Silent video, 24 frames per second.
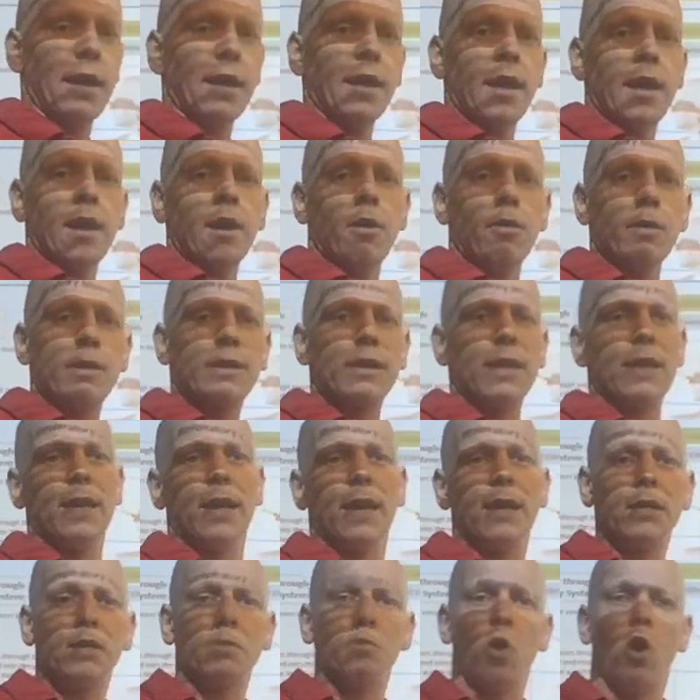I always say
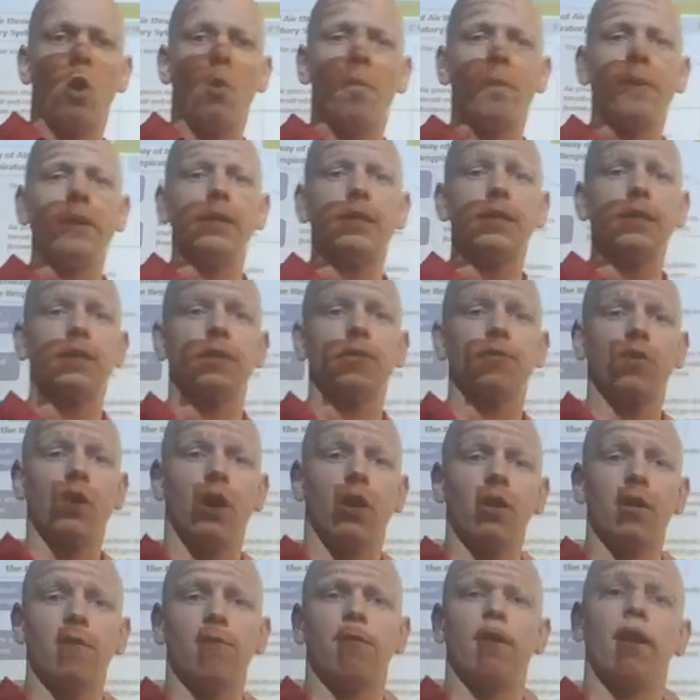like small pieces of
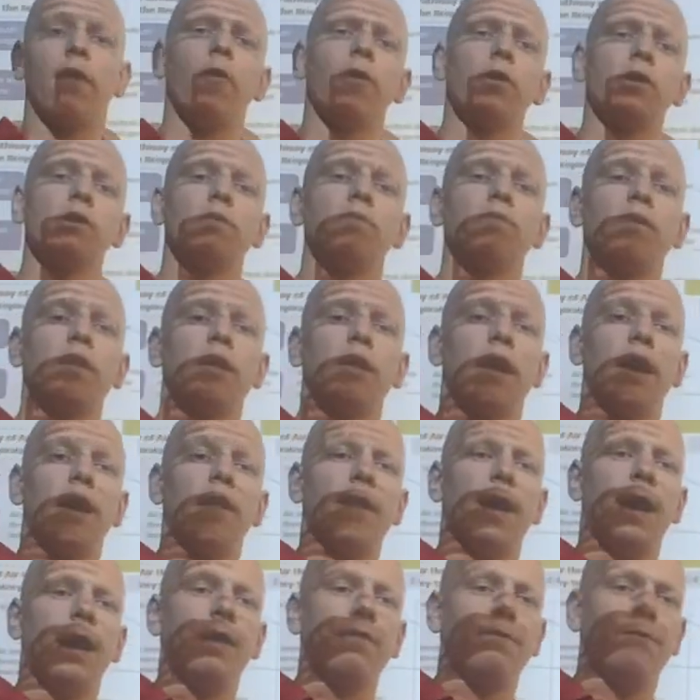cauliflower, something like
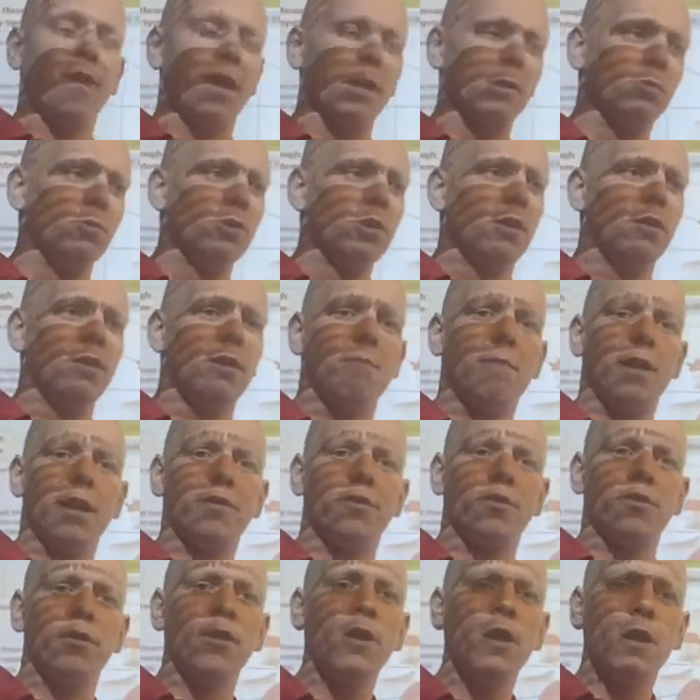that, if that's what you can
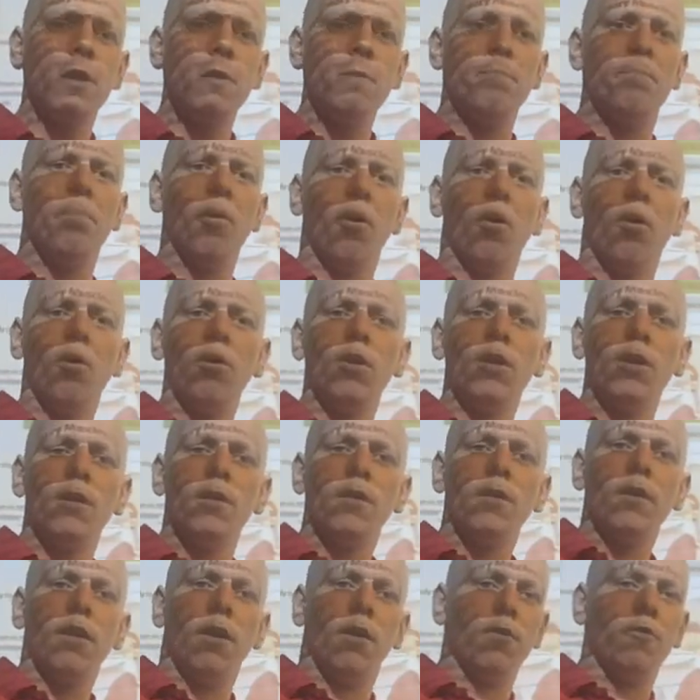imagine, but
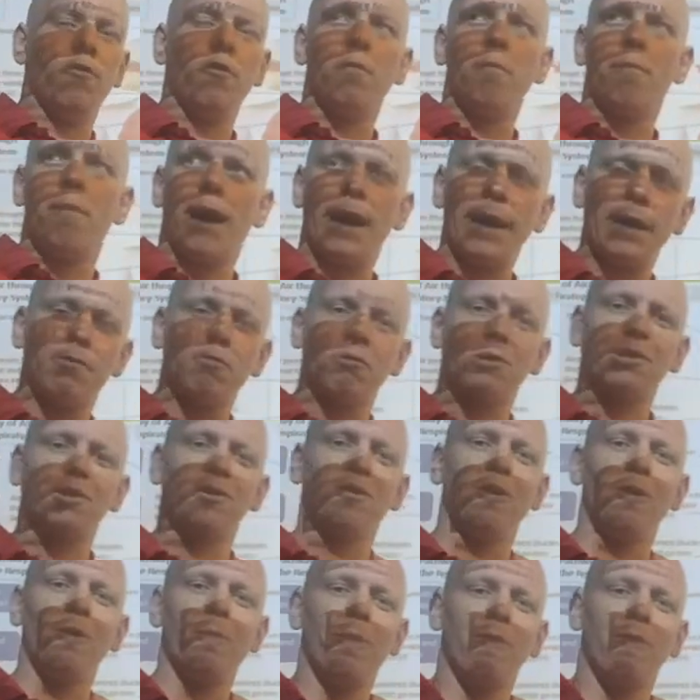under a microscope.